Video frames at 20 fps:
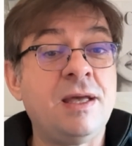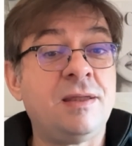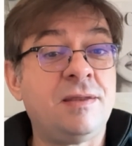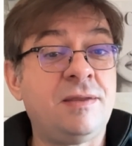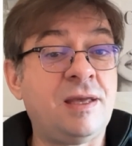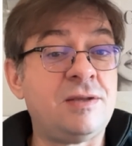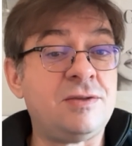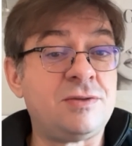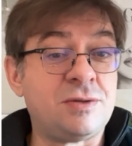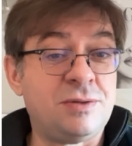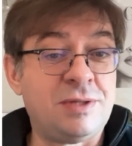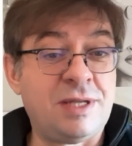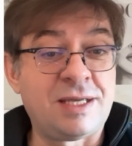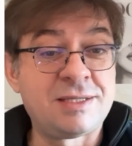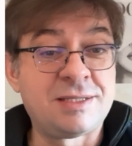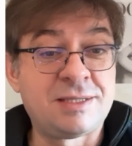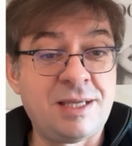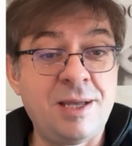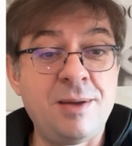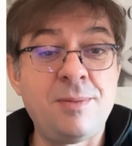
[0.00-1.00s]
Then the next
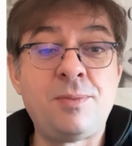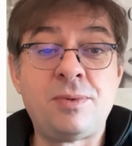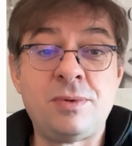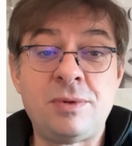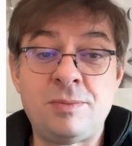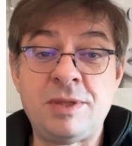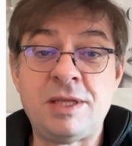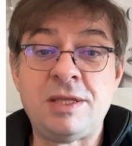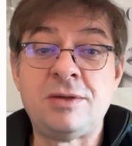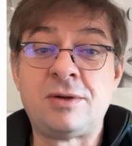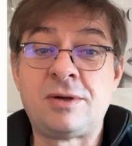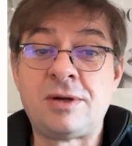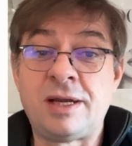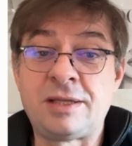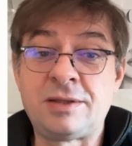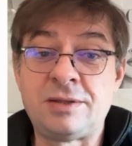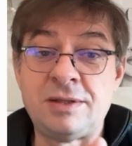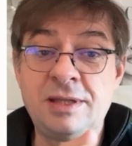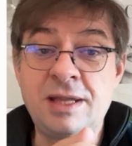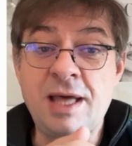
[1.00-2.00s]
step will be you
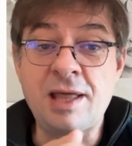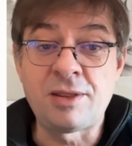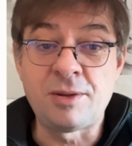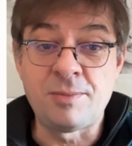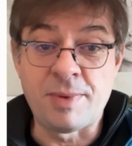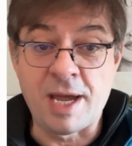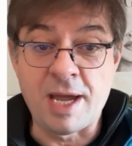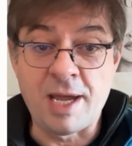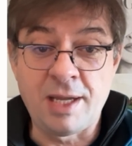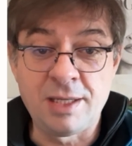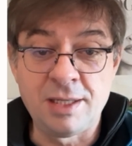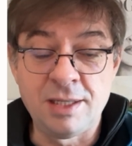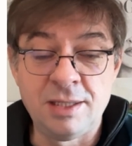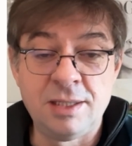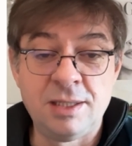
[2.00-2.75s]
collect another bag,